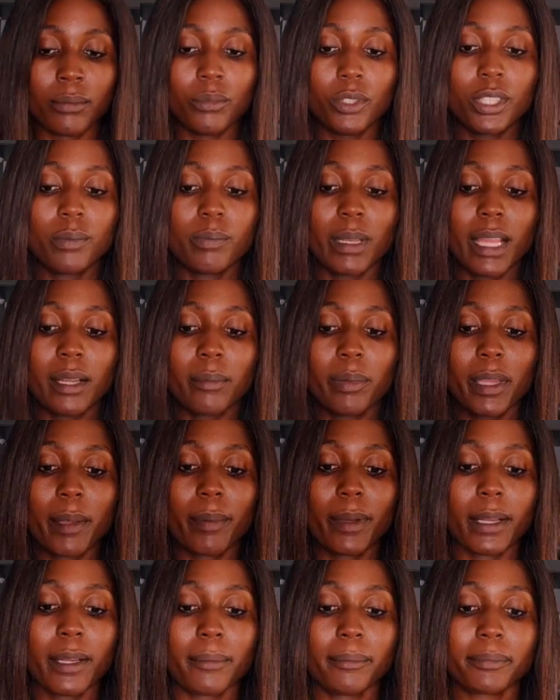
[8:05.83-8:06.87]
just blank
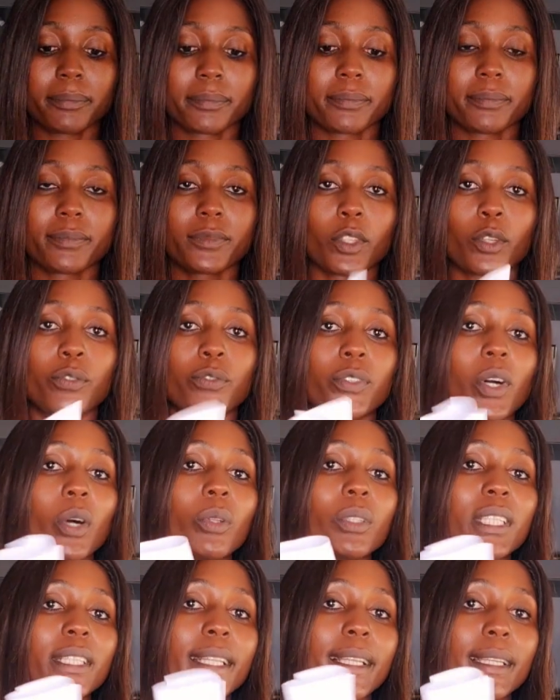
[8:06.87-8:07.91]
paper,
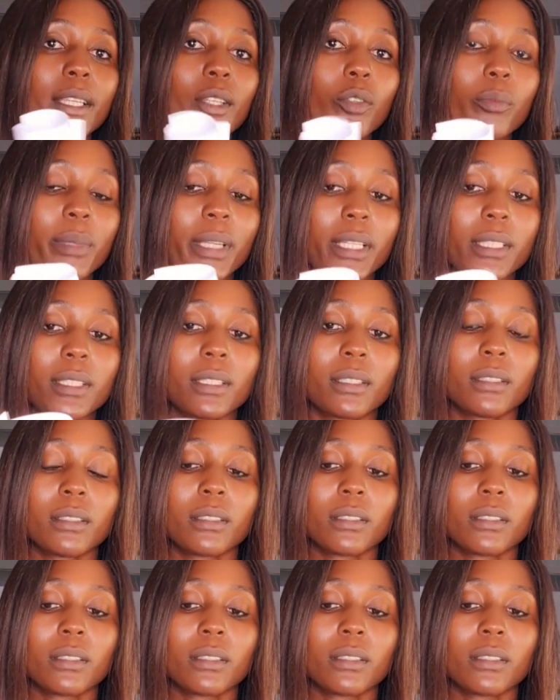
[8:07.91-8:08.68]
fold it a little bit